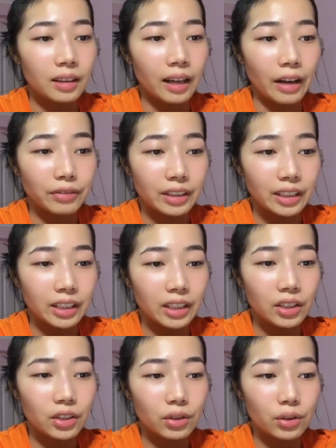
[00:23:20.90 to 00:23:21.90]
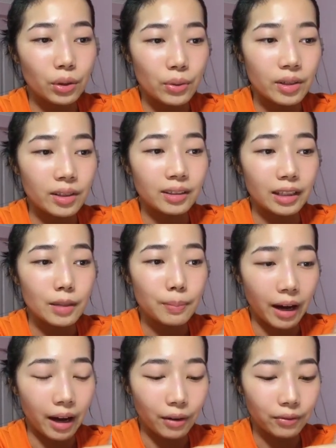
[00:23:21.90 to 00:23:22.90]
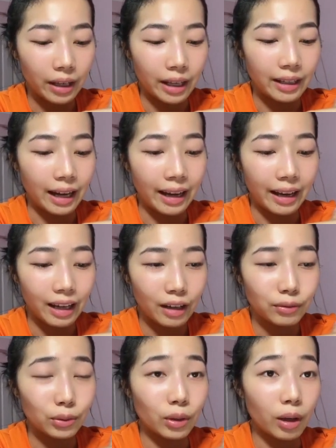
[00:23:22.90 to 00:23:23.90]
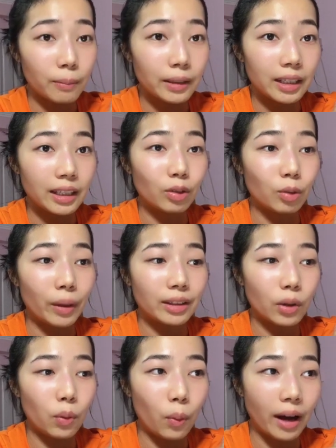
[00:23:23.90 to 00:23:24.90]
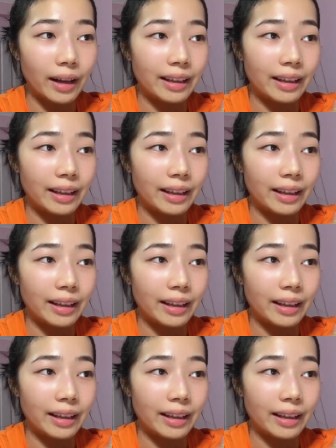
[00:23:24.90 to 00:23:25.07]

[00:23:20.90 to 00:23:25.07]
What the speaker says: I've already chosen this path and I have to complete it no matter what,